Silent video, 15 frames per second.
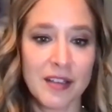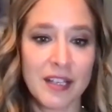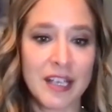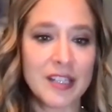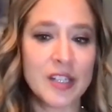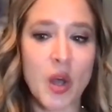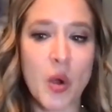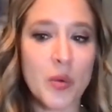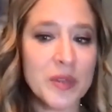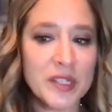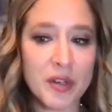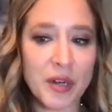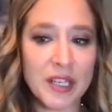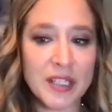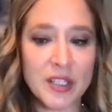it's always
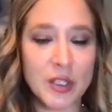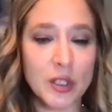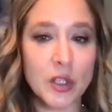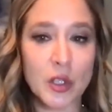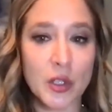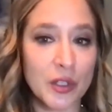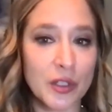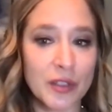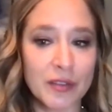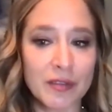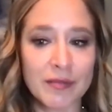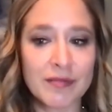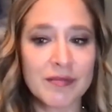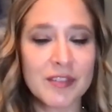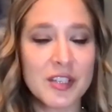great to
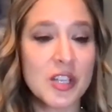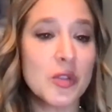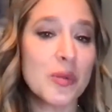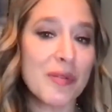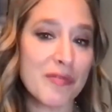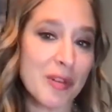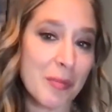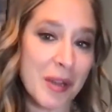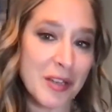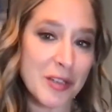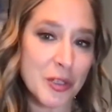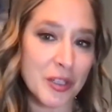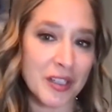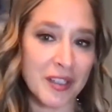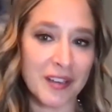learn new
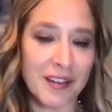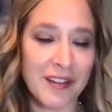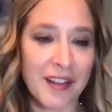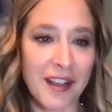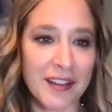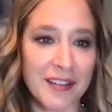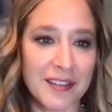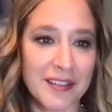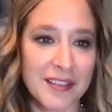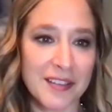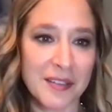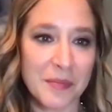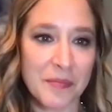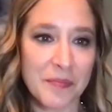information and